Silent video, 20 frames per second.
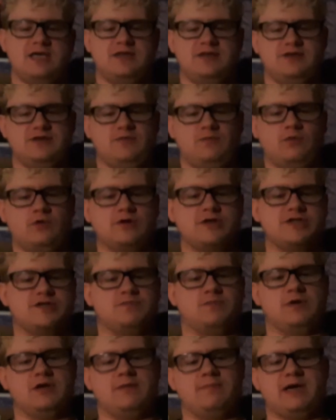The
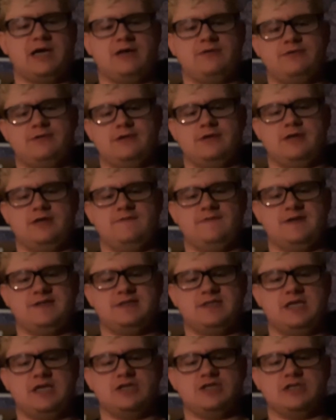Warrens went about their
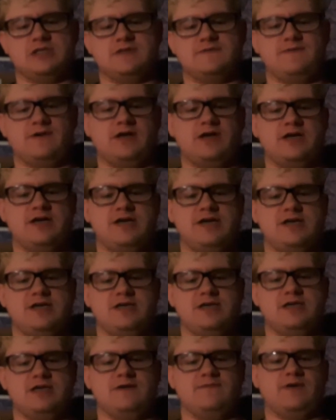investigations
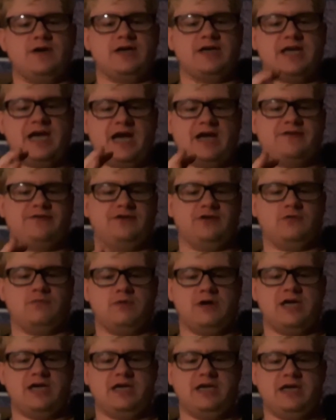very in a very Catholic
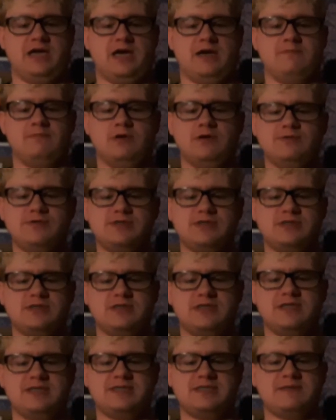way, and most
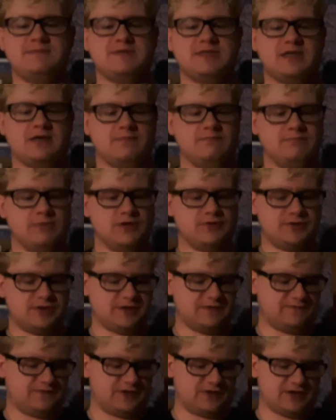it seems like
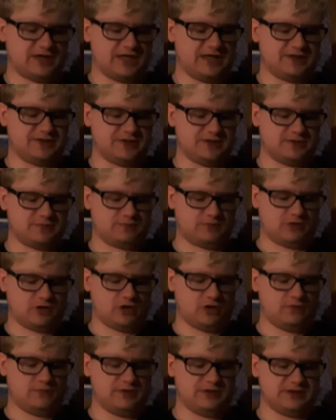most of their cases
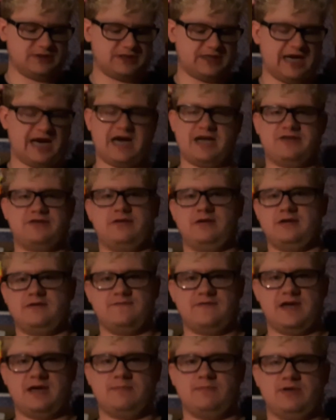were always Catholic
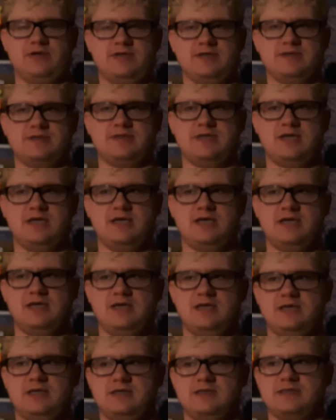families,
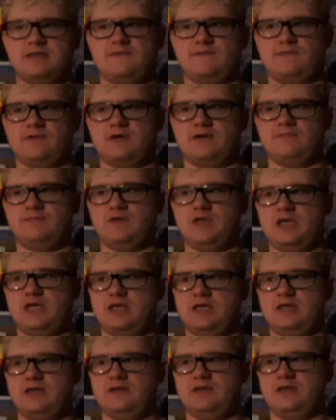except for I'm
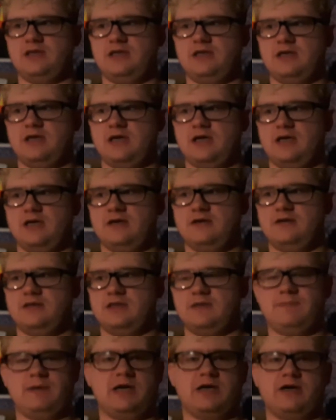thinking the uh,
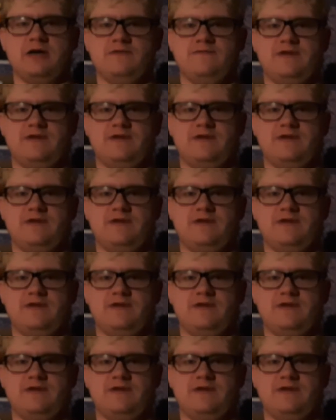the Perron